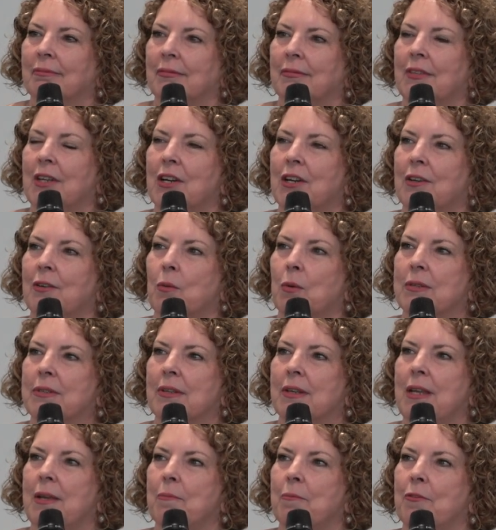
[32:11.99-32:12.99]
No, it
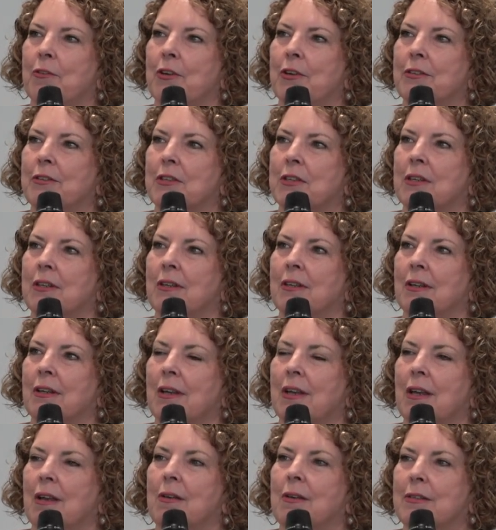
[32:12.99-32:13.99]
wasn't him first.
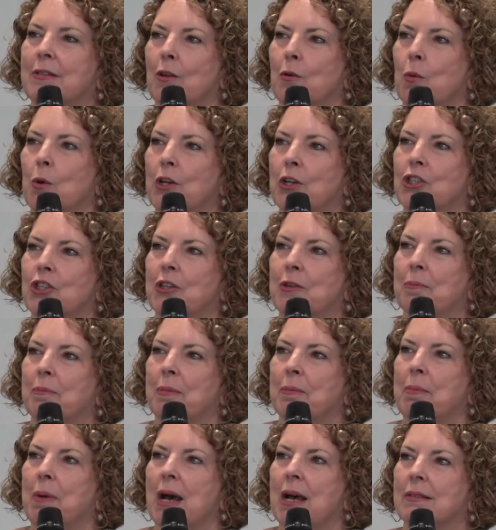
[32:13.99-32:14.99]
It's the
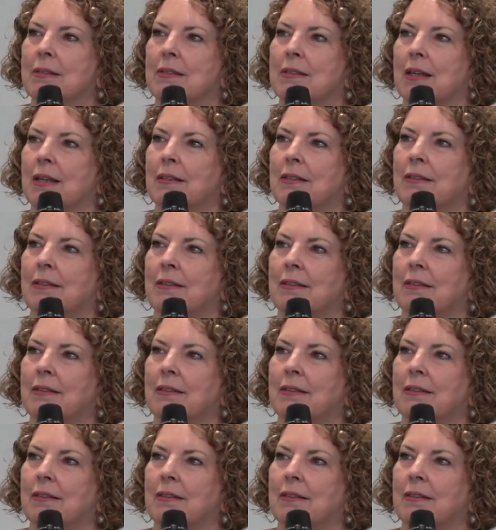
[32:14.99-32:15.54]
worship pastor